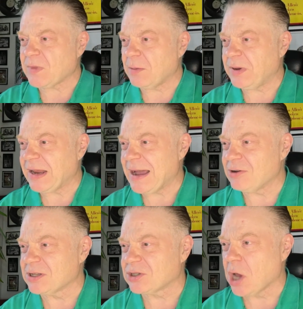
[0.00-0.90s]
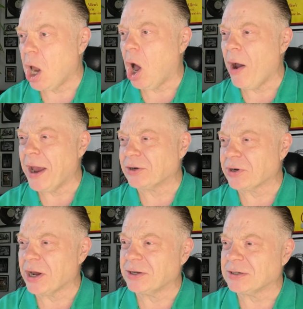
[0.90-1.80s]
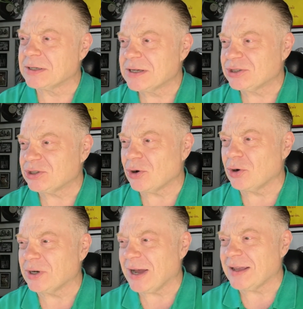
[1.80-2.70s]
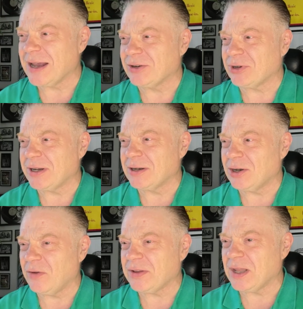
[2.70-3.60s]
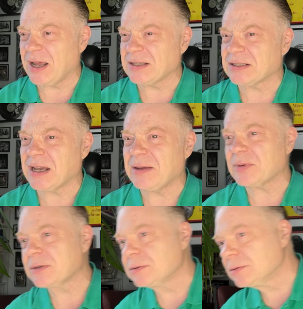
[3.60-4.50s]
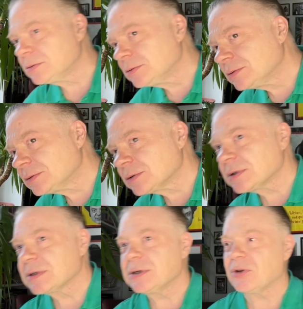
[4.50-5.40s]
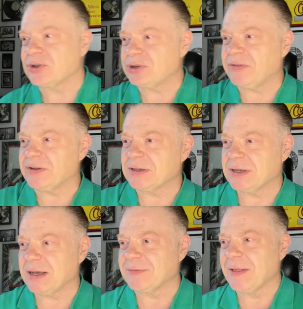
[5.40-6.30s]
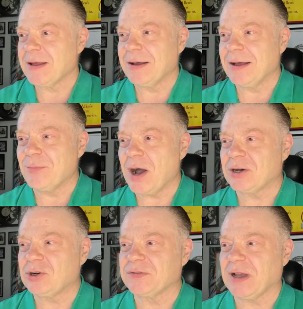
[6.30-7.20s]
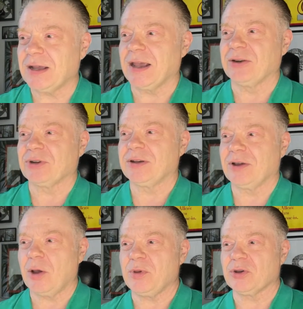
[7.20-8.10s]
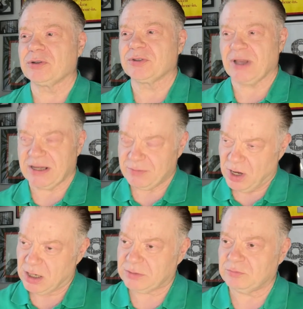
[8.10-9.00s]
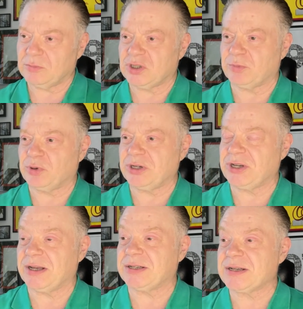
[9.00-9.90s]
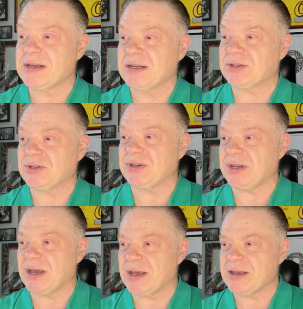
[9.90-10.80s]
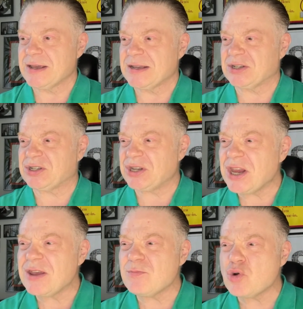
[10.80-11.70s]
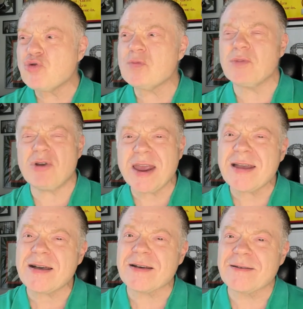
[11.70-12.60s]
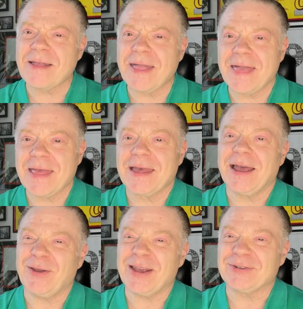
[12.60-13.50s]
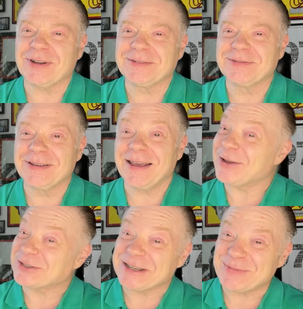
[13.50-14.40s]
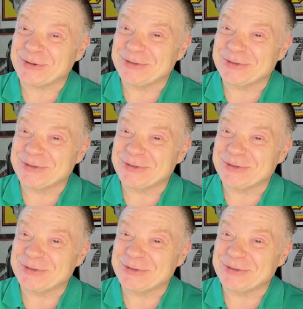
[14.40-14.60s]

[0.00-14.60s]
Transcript: Peter Howells. Hello, Adrian. Sean. Hi, Adrian. Loving the landscape. Oh, the Triffid. Yeah. Mark Croft. Hi, Adrian. Hope you're good. Thank you, Mark. Much appreciated. To the Sea Moon Maria. Hello, Adrian. Hello, Sea